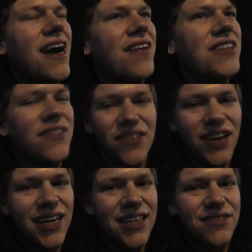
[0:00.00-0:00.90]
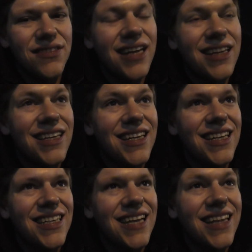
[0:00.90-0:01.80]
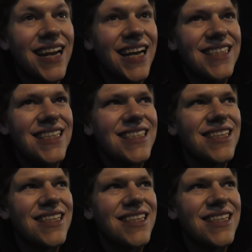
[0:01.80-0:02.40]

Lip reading: 7:30 I've got to leave at the latest.